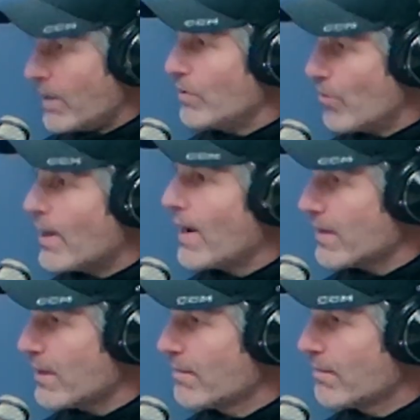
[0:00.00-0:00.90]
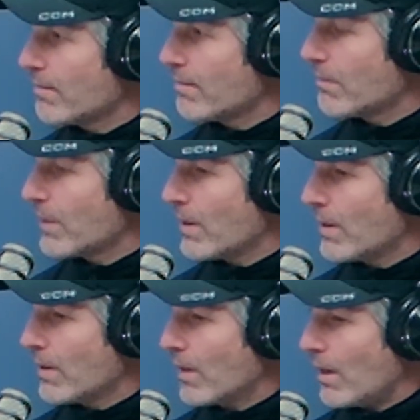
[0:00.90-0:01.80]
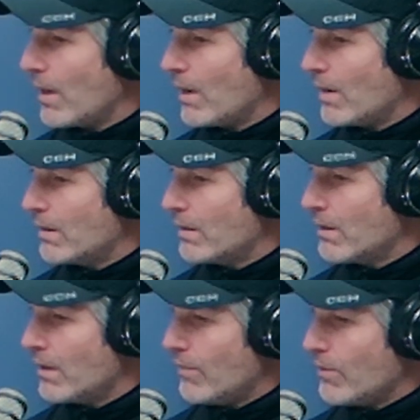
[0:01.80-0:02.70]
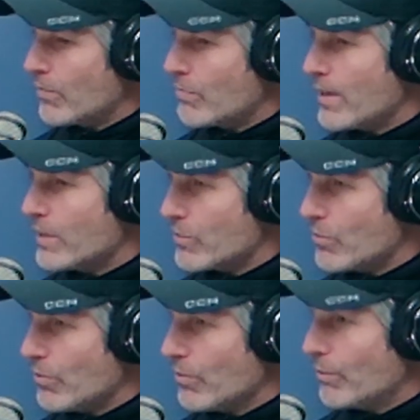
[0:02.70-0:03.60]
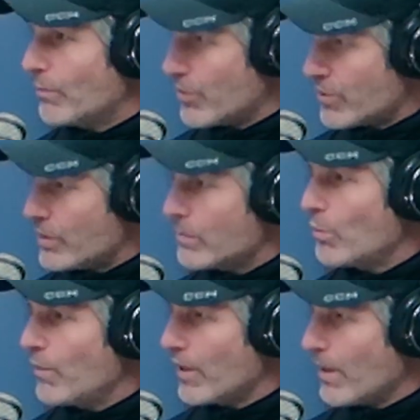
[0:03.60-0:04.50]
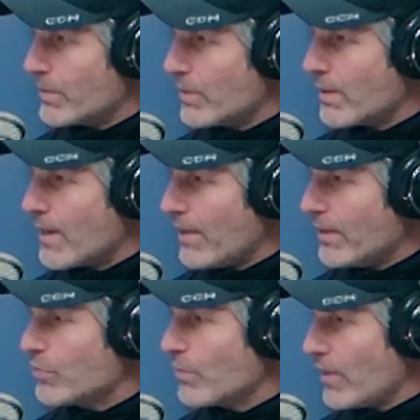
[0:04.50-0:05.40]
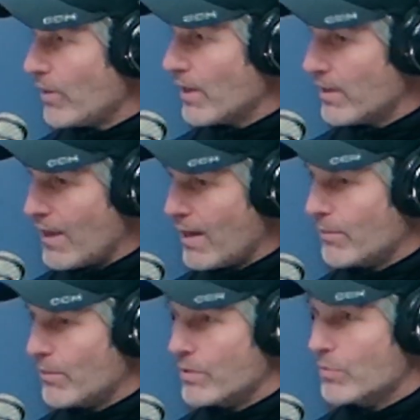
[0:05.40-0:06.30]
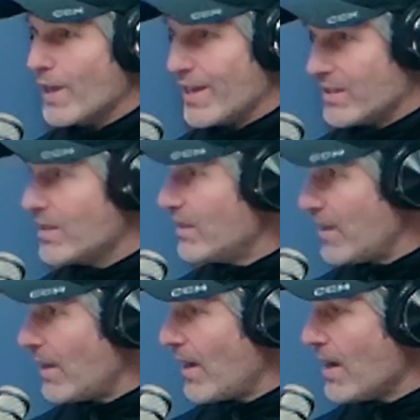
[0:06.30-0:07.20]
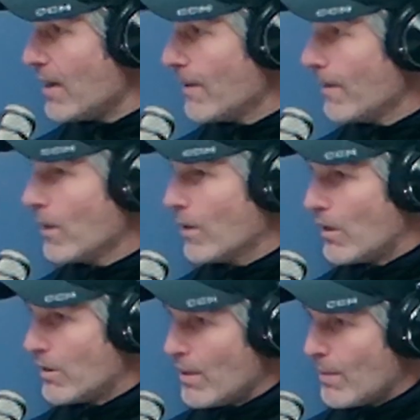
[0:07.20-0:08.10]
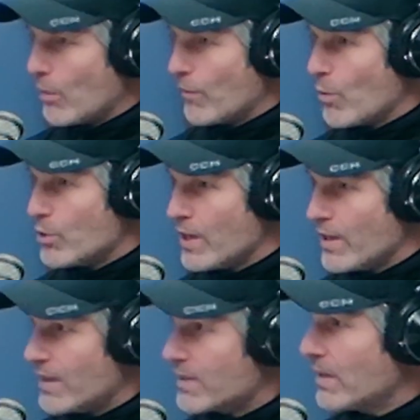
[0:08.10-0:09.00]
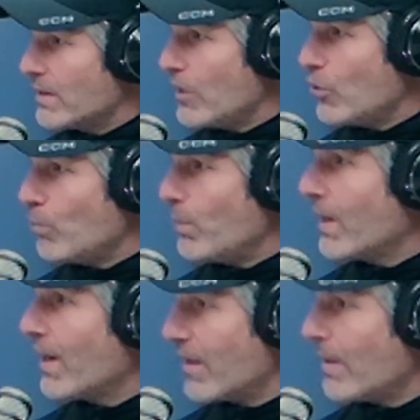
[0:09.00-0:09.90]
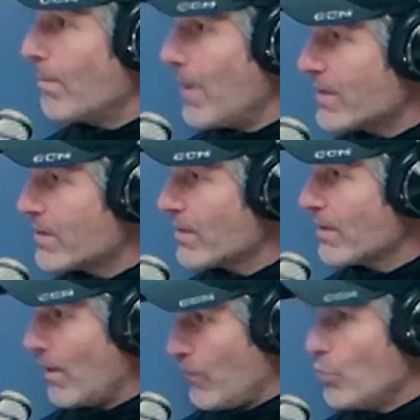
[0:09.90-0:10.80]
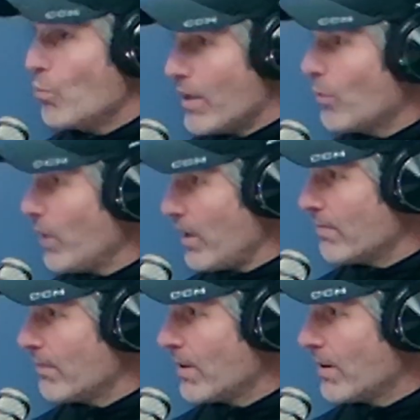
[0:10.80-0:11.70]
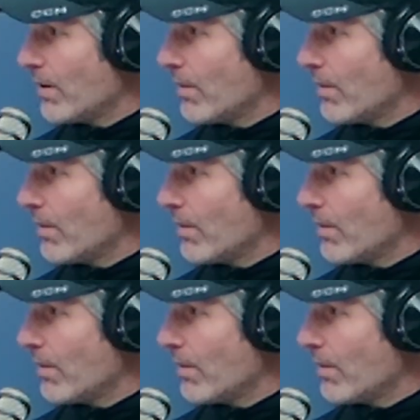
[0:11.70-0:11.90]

play indoor hockey. And even through high school versus moving up to college, when I look at that versus what I see today, the amount of coaching that has continued because it must. If you want to win,